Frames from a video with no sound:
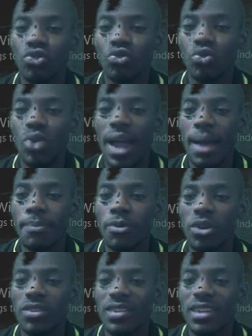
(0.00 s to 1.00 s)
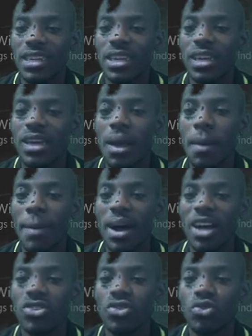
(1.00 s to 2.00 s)
2n plus 3
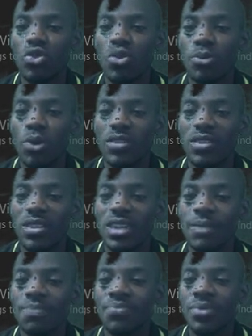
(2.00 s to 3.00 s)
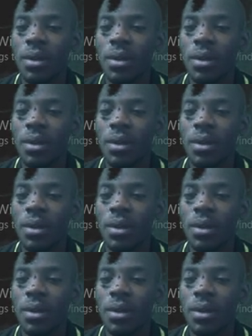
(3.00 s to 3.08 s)
minus 2 plus 3